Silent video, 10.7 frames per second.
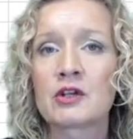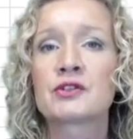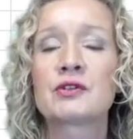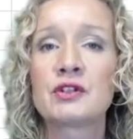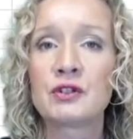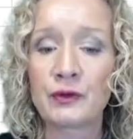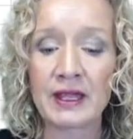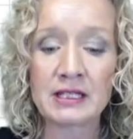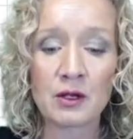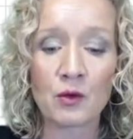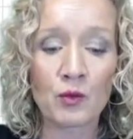So to do
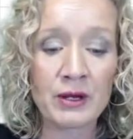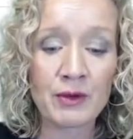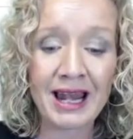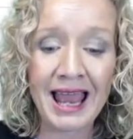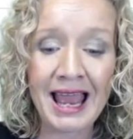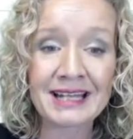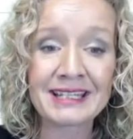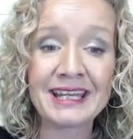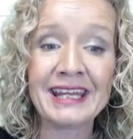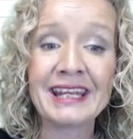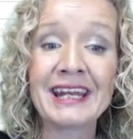this, we will add
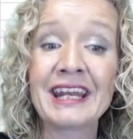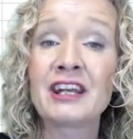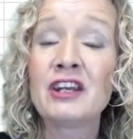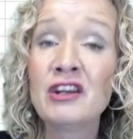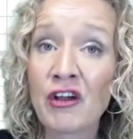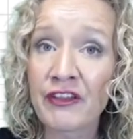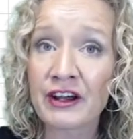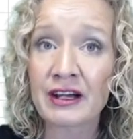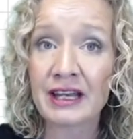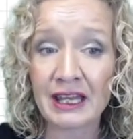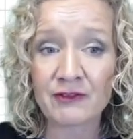in
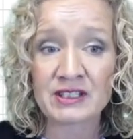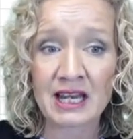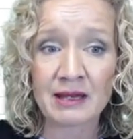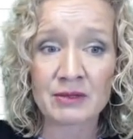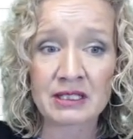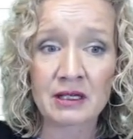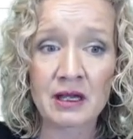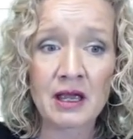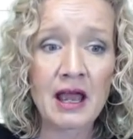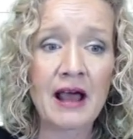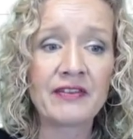another if statement.
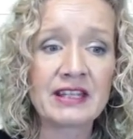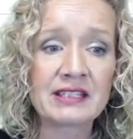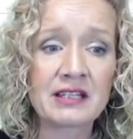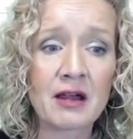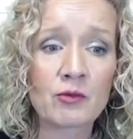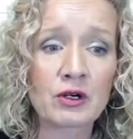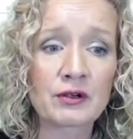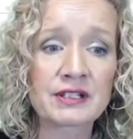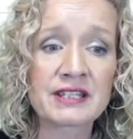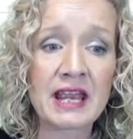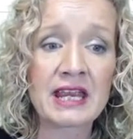And this time we're
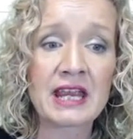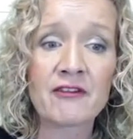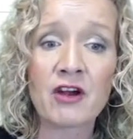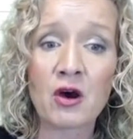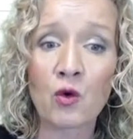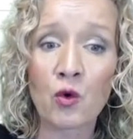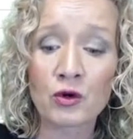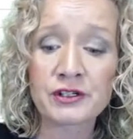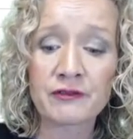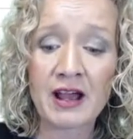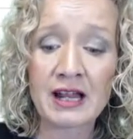going to say if our
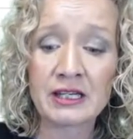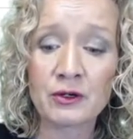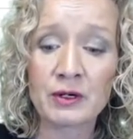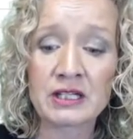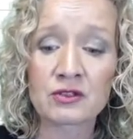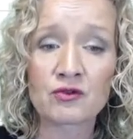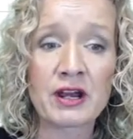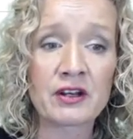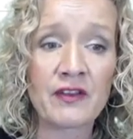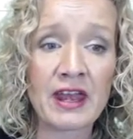order value is greater